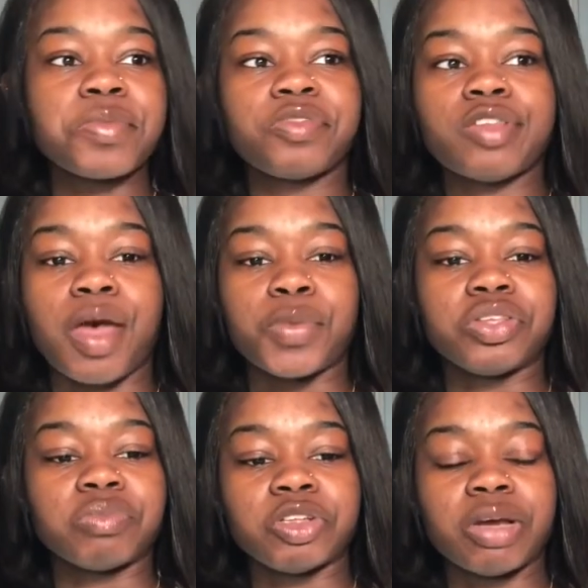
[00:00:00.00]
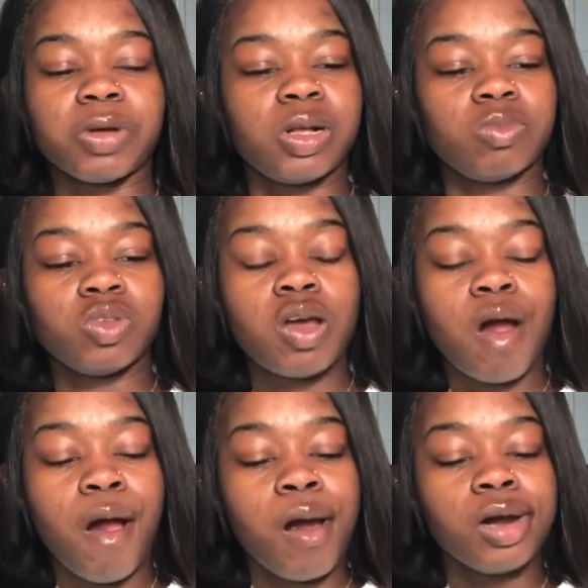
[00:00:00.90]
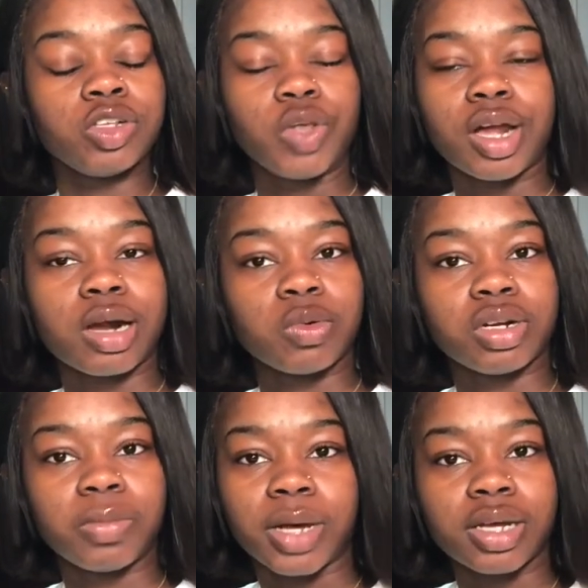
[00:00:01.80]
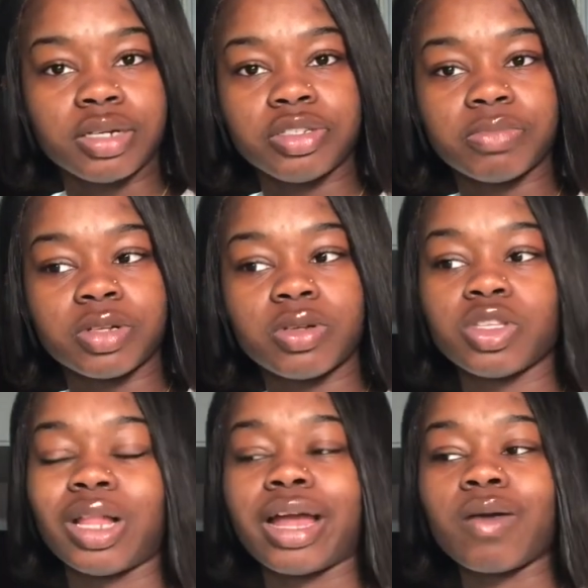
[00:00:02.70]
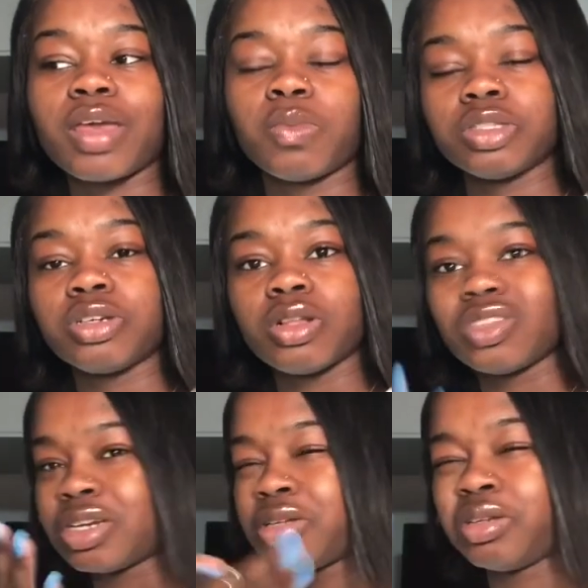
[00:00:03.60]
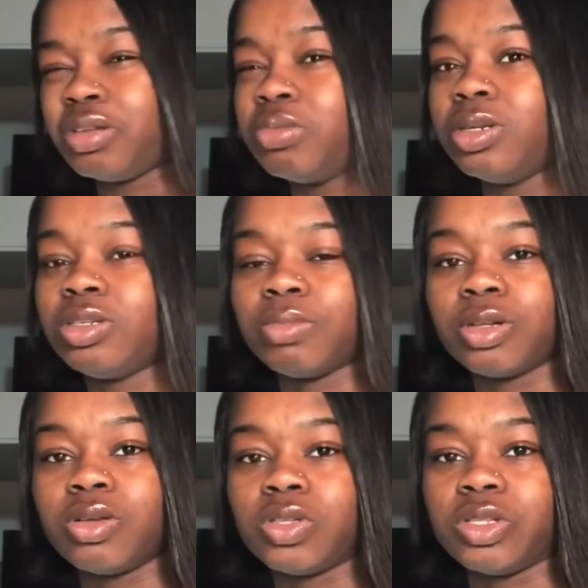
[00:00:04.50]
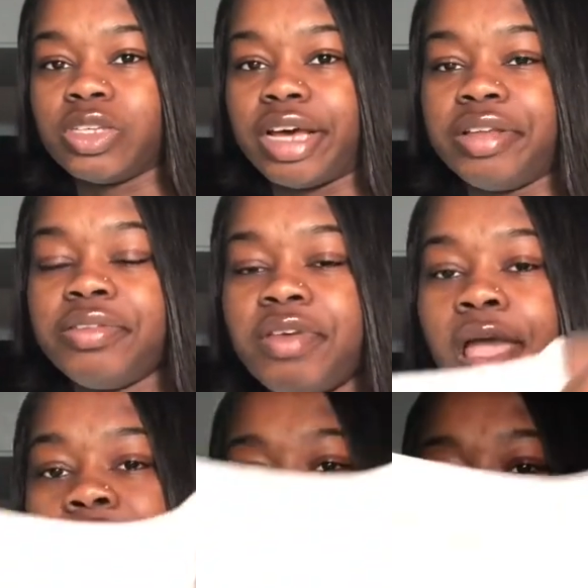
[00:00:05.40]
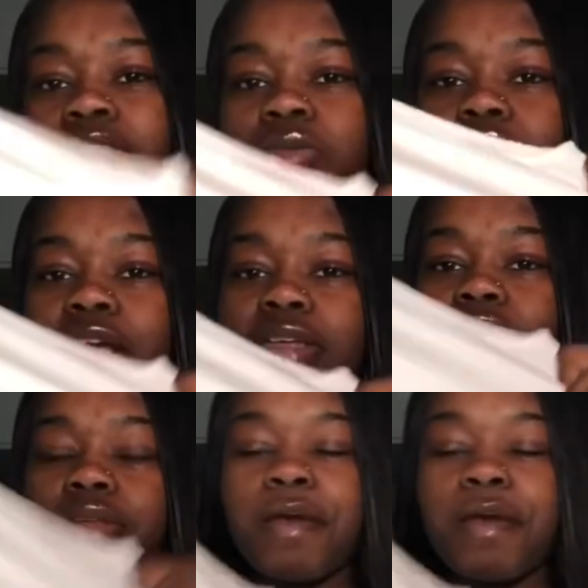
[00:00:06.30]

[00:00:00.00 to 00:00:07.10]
so that when summertime comes, you ain't gotta worry about getting summer clothes. So like I'll get winter clothes and then a little bit of summer clothes on the side. So yes.